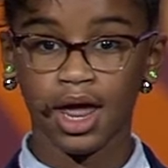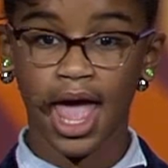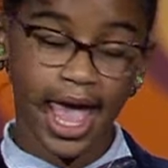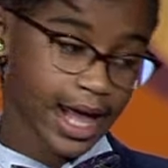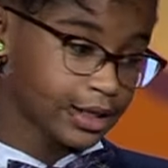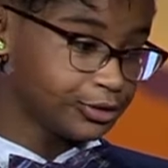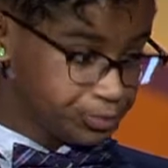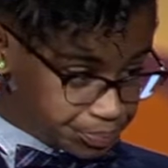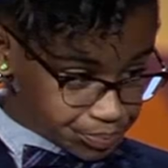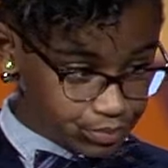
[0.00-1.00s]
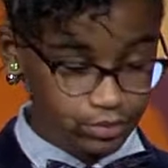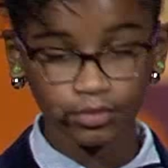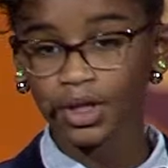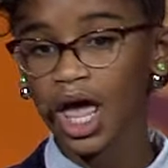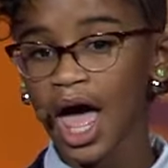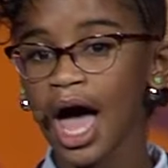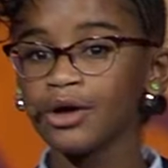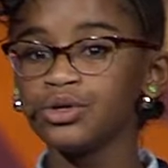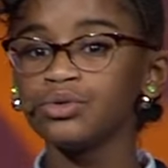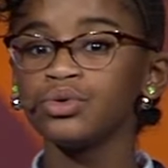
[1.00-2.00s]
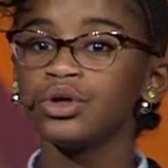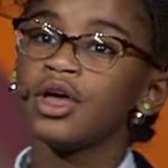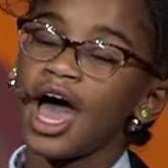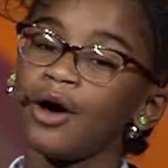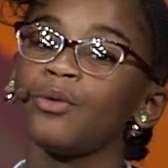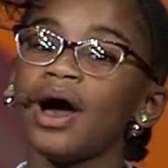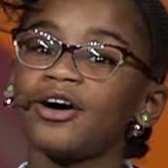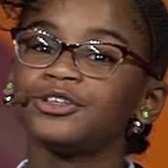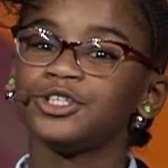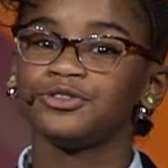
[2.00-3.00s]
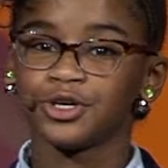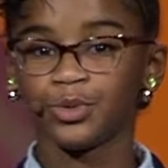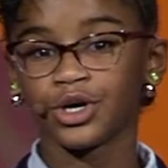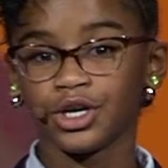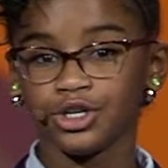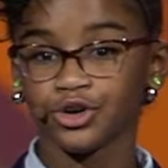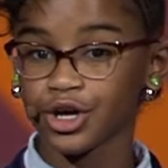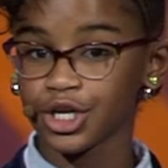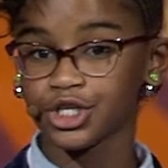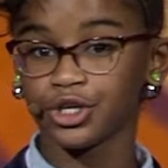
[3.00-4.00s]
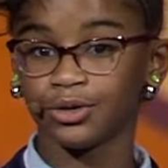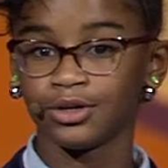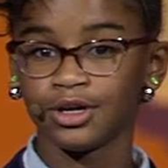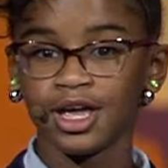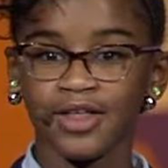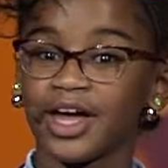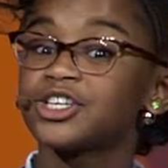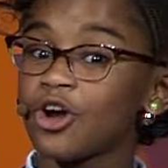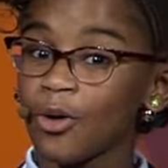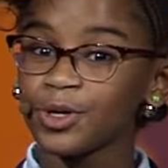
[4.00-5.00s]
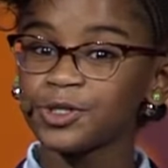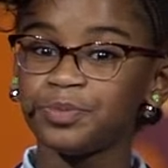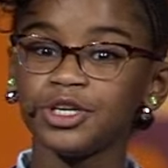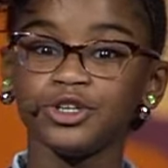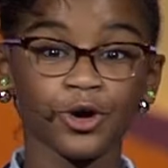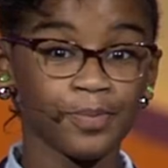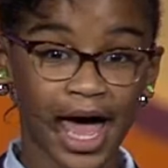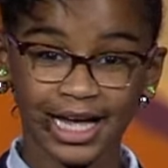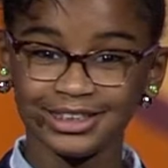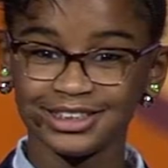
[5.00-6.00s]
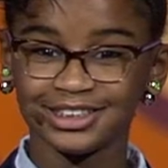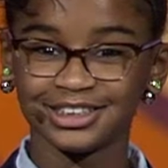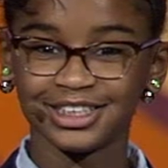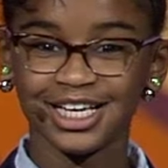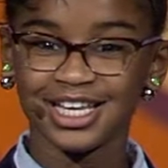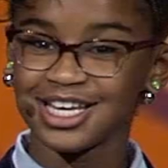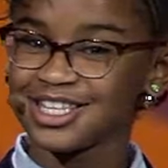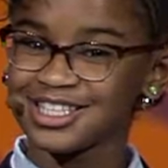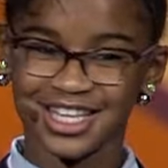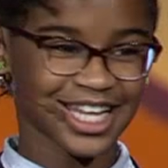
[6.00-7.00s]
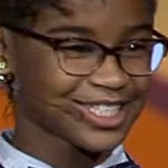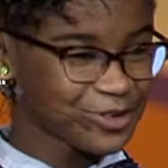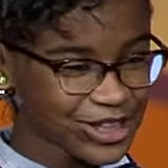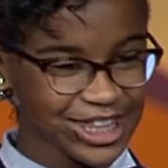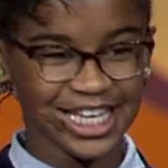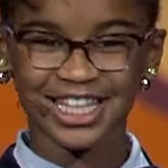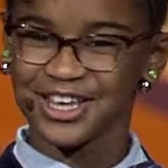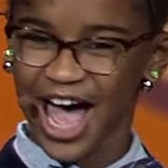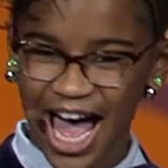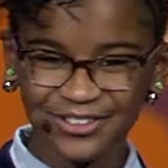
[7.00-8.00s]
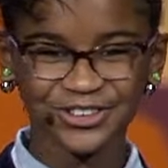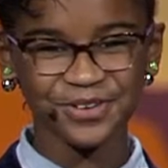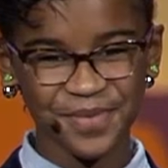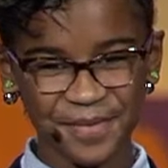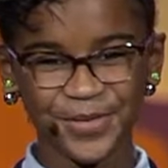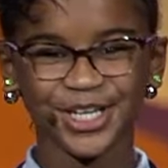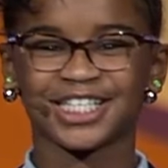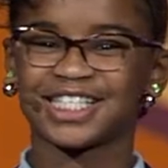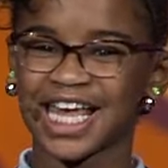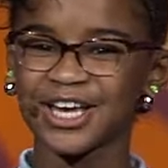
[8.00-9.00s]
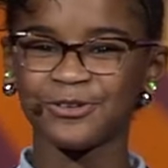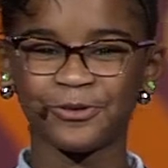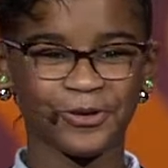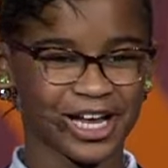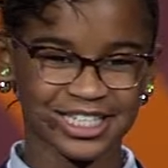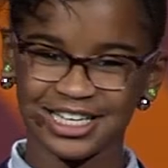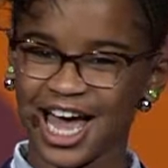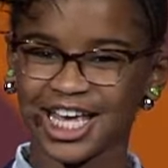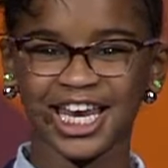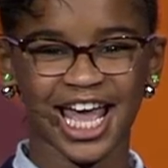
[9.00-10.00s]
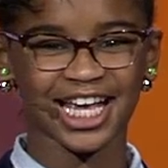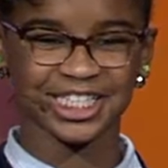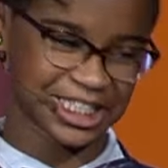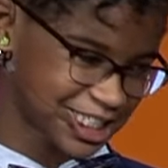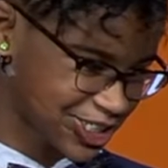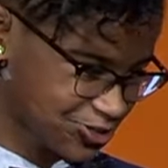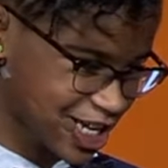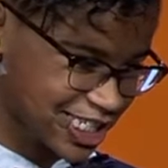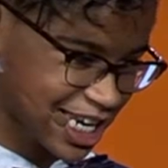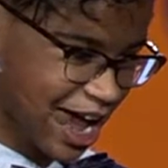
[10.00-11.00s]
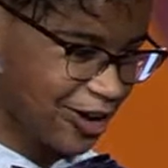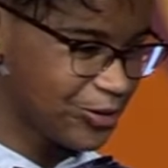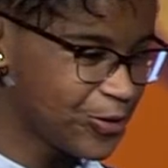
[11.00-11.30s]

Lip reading: and how well do you think you're going to do? And that should always be your best. And I think that that's one thing that you have to remember to stay cool and to not get anxious and stressed out.